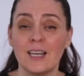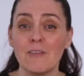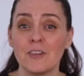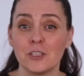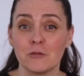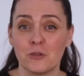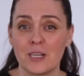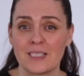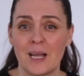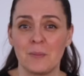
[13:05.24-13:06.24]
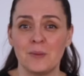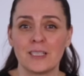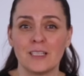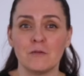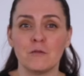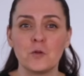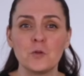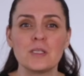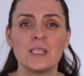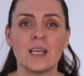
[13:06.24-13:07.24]
Lavender, for example, can
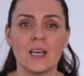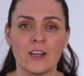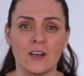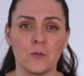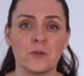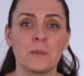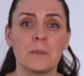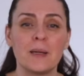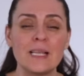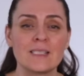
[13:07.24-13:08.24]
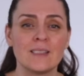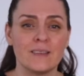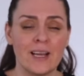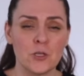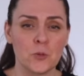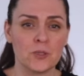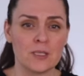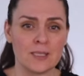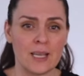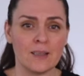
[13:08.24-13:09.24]
infuse the air with a pleasant
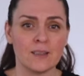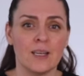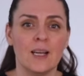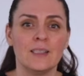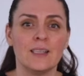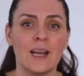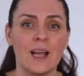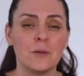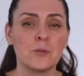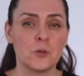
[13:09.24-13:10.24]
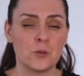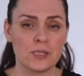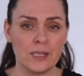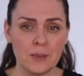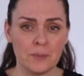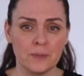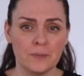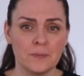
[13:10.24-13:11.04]
natural scent that helps you sleep.